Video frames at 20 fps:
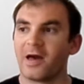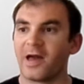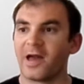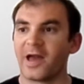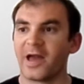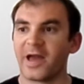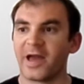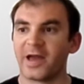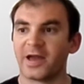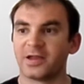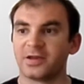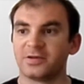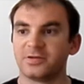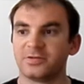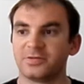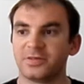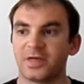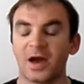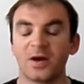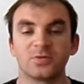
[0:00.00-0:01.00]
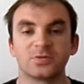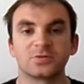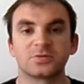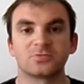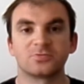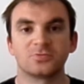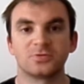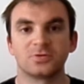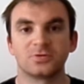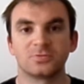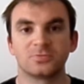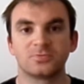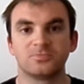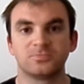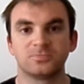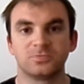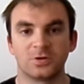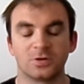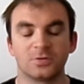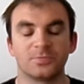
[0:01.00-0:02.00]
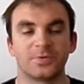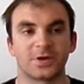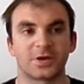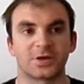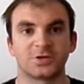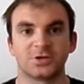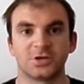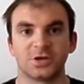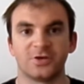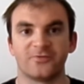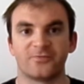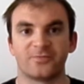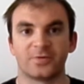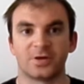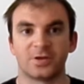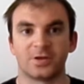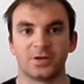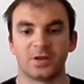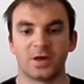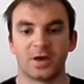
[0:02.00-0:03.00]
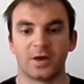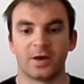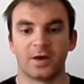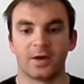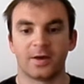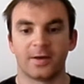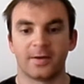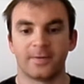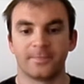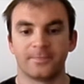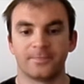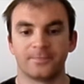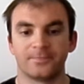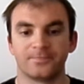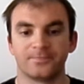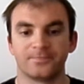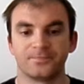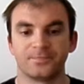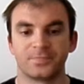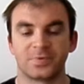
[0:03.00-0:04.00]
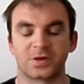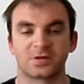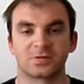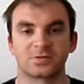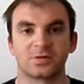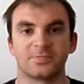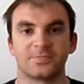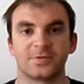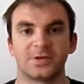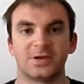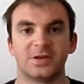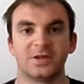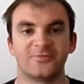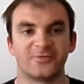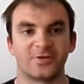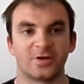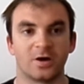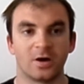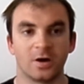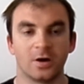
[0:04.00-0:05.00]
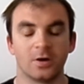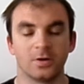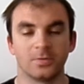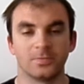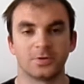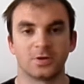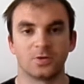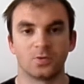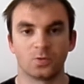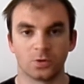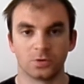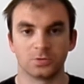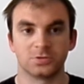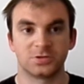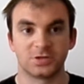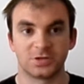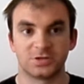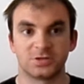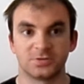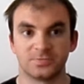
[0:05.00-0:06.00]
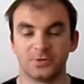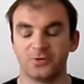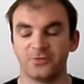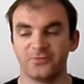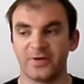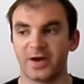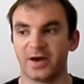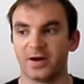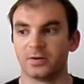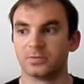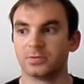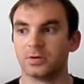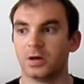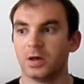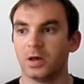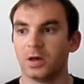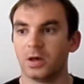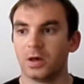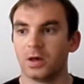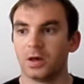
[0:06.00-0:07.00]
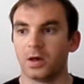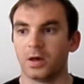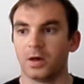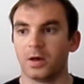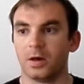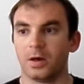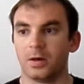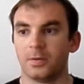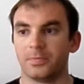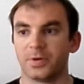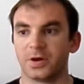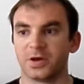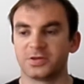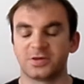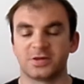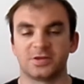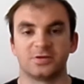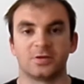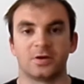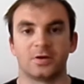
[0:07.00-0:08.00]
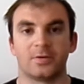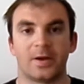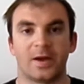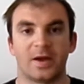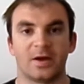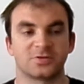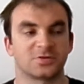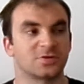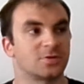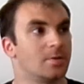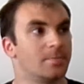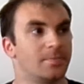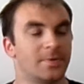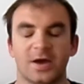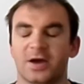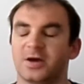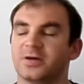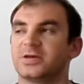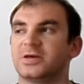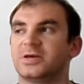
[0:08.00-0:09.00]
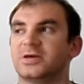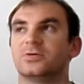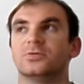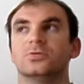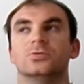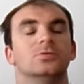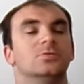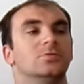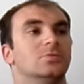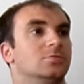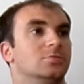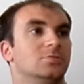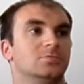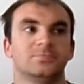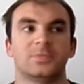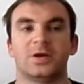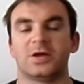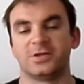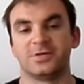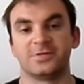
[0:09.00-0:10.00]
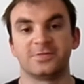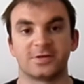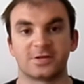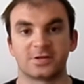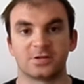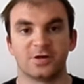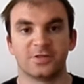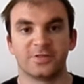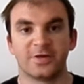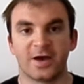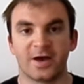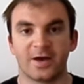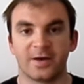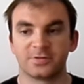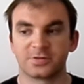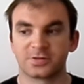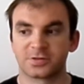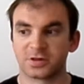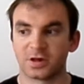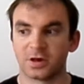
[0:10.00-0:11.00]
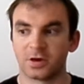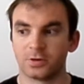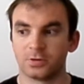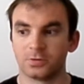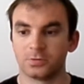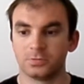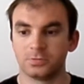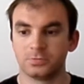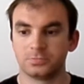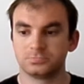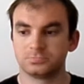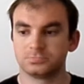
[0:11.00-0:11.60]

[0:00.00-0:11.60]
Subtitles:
and that was a real big achievement, because I've been living at home and I wanted to move out, but I didn't know how to go about it or anything like that. So